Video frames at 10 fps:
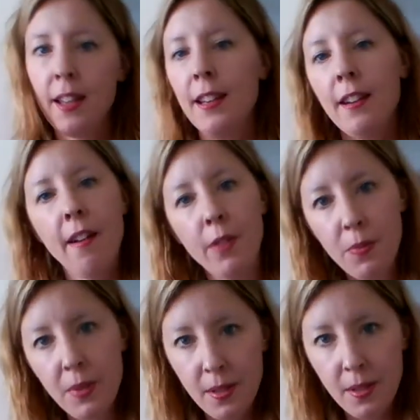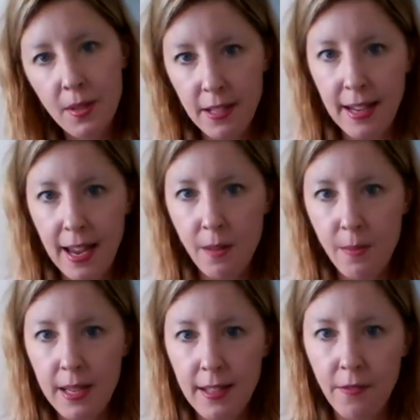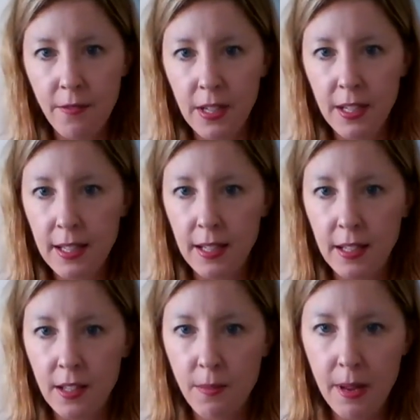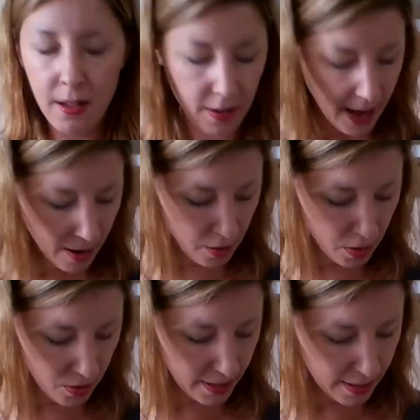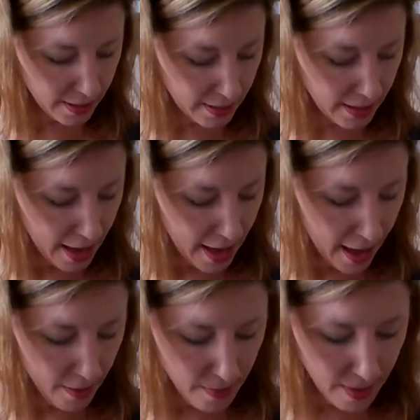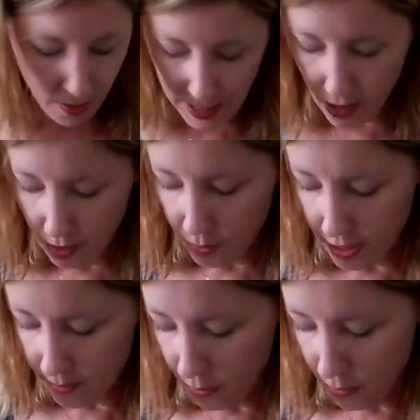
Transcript: Now, everyone's breast anatomy is different, and depending on how yours is, it may or may not work.